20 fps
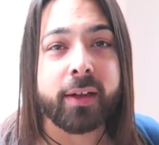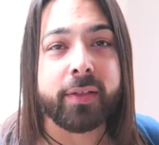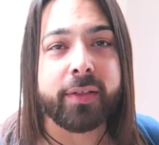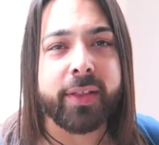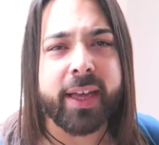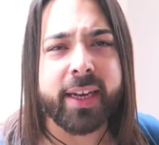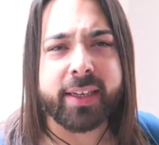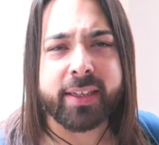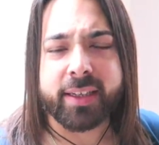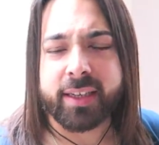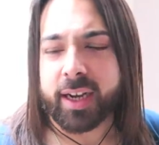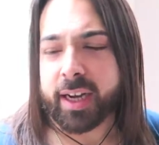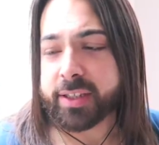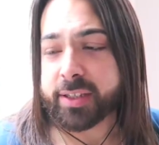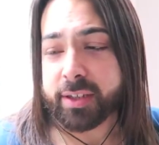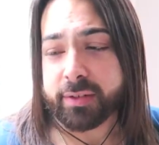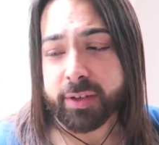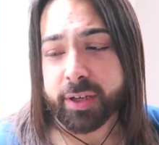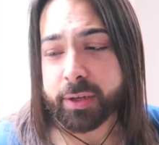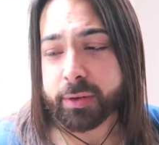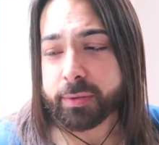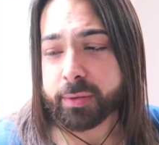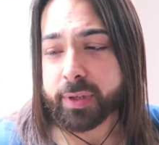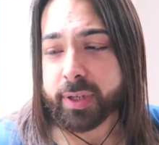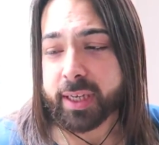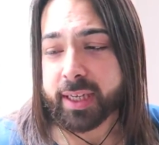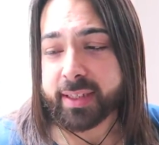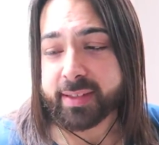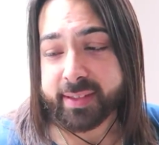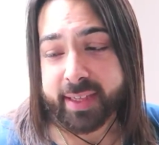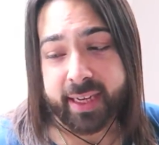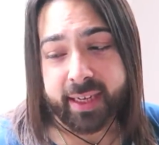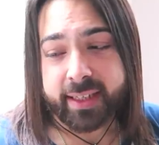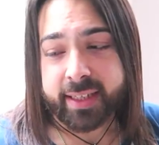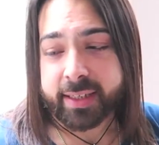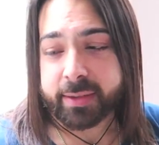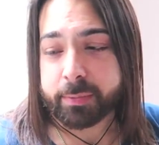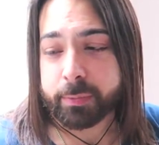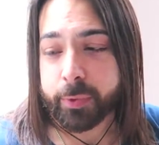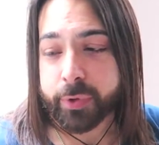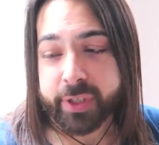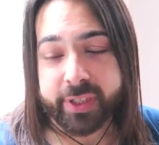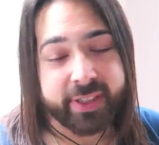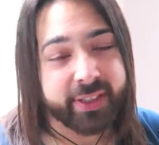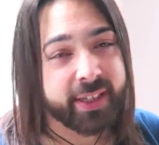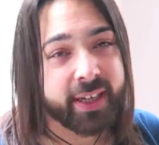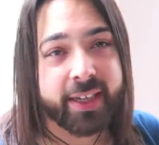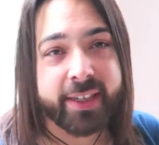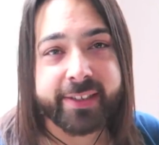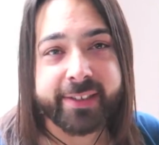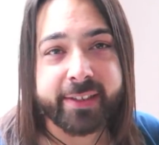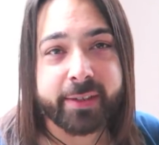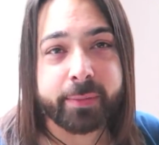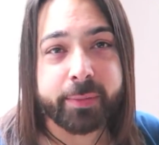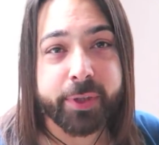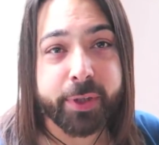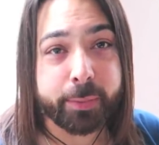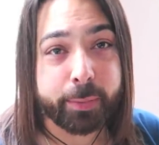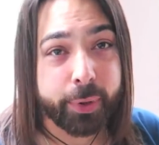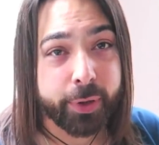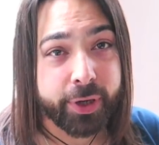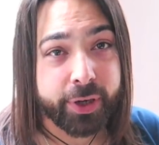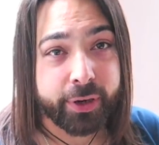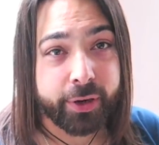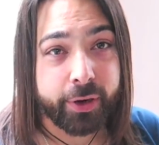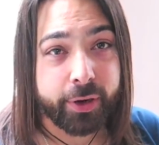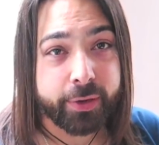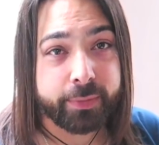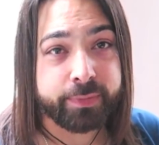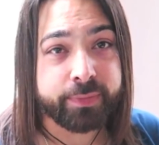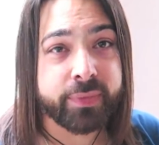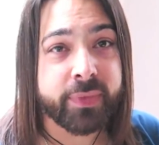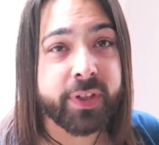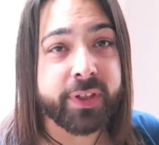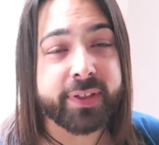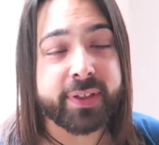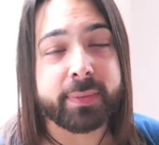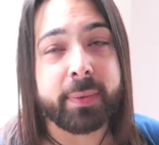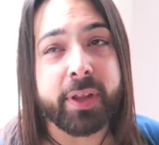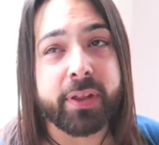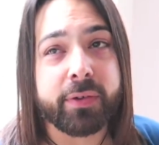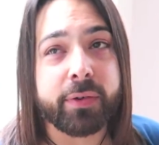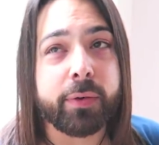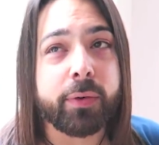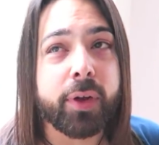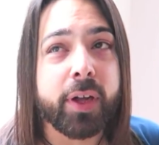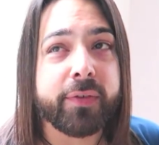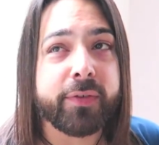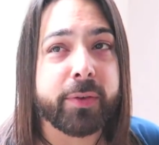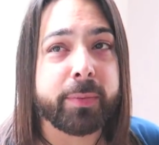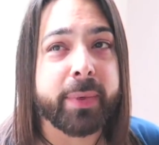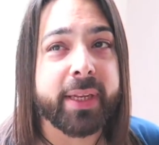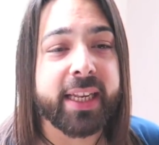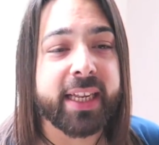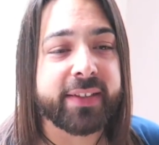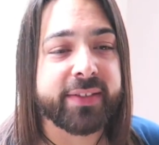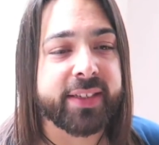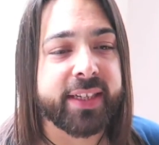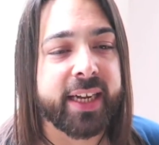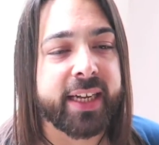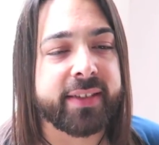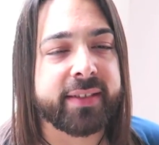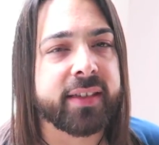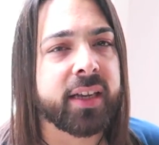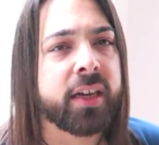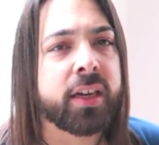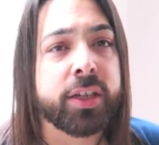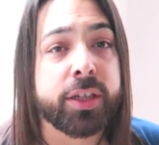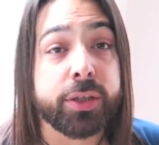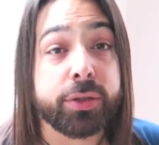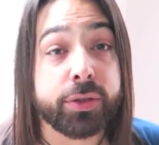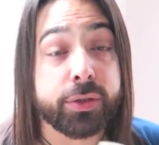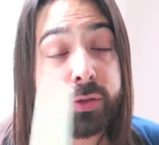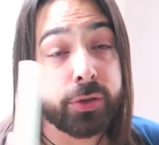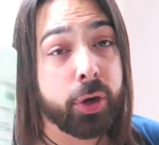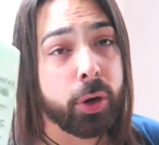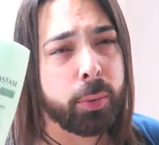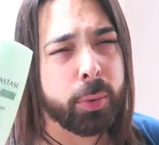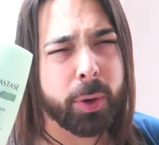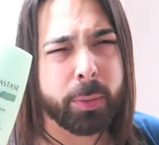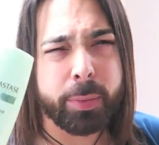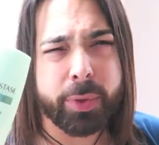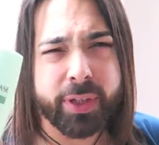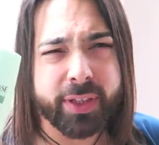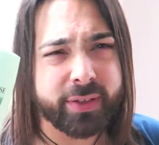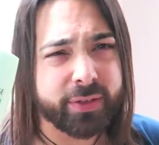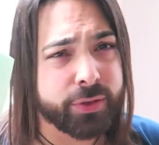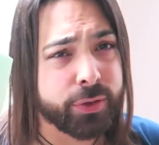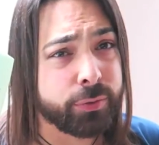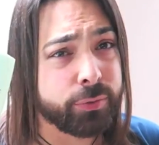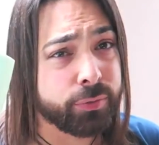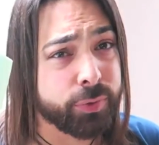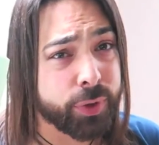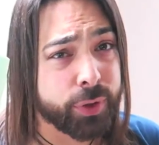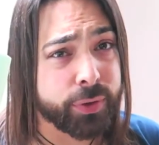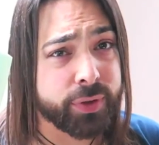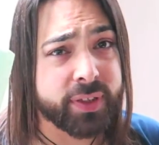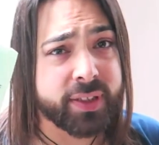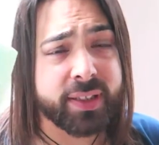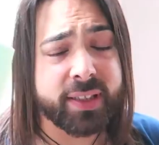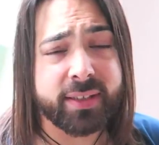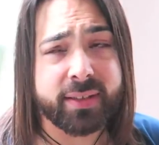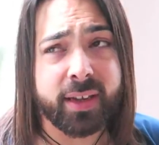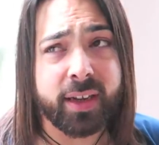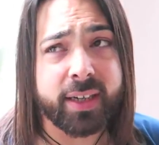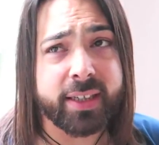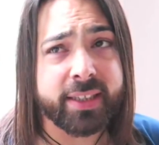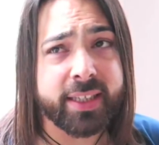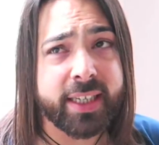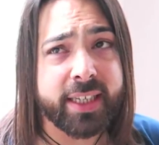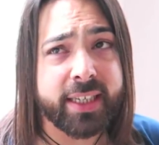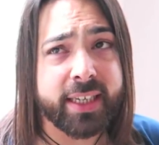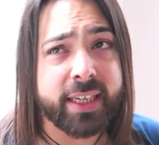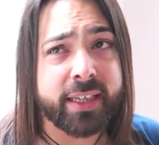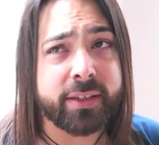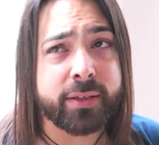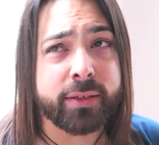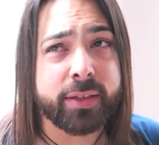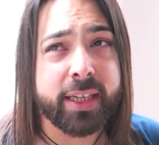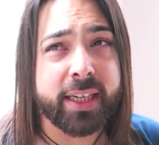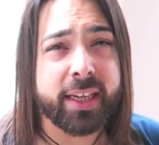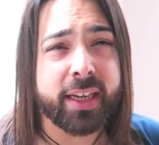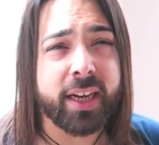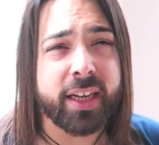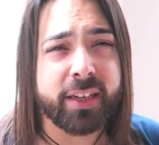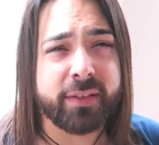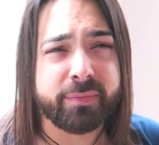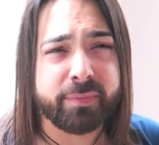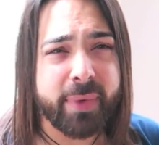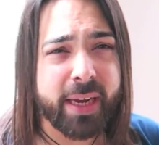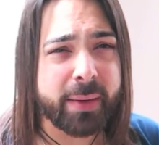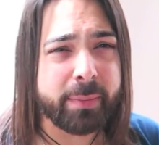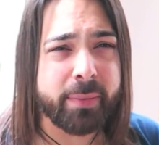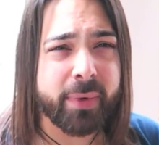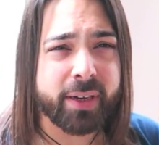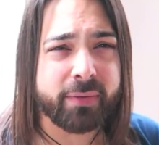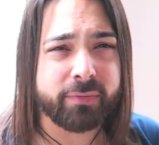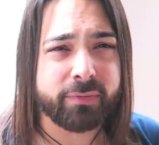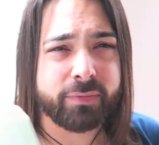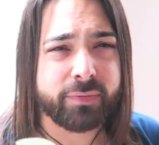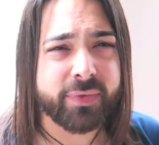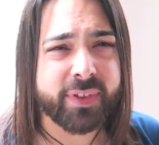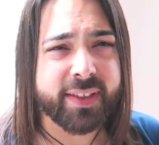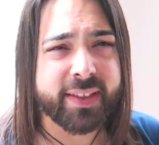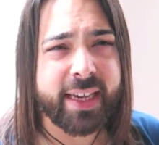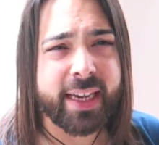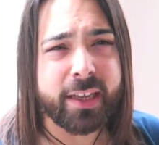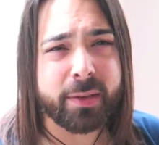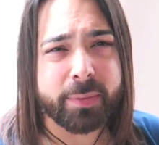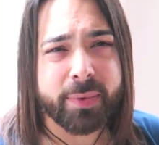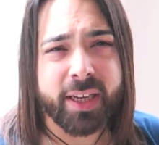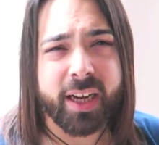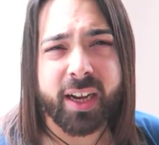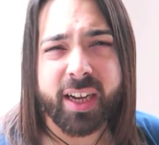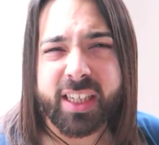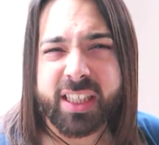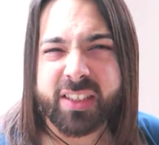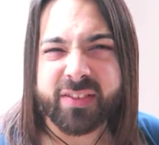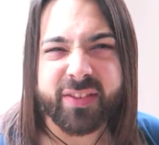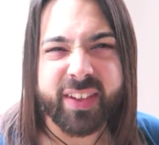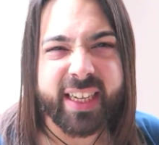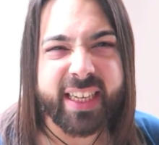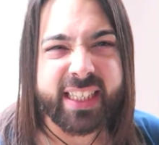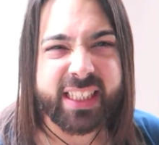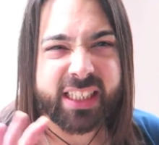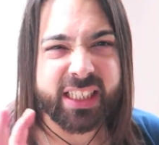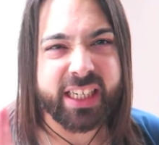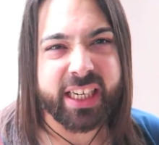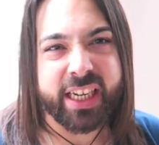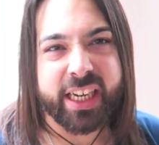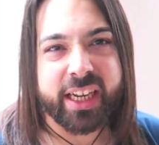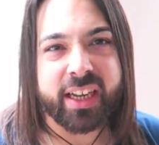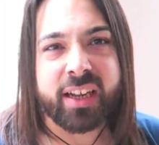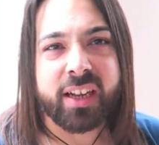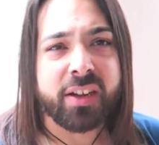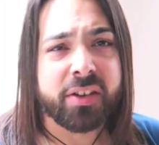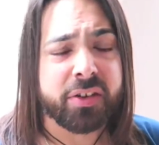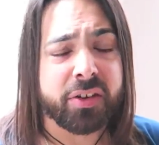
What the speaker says: Then I don't know exactly what it does, but you put it on, you smother it all over your mid-lengths and ends. You do not want to put this on your roots, because I did, and it kind of made my scalp kind of itchy.